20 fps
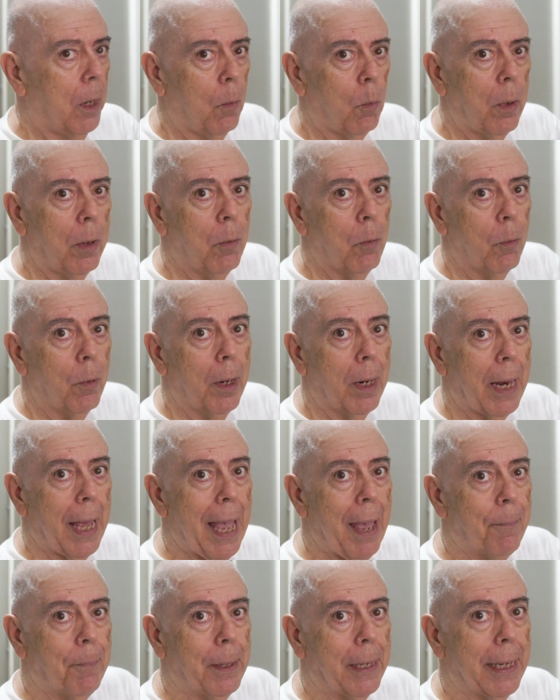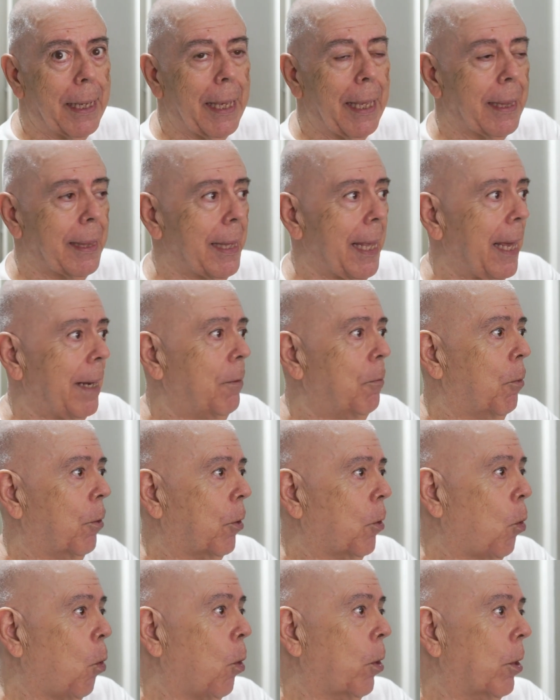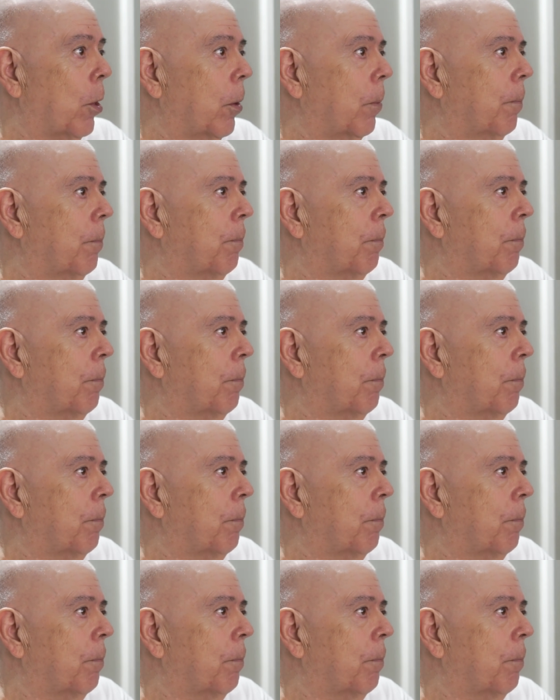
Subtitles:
we were real happy to get that recorder.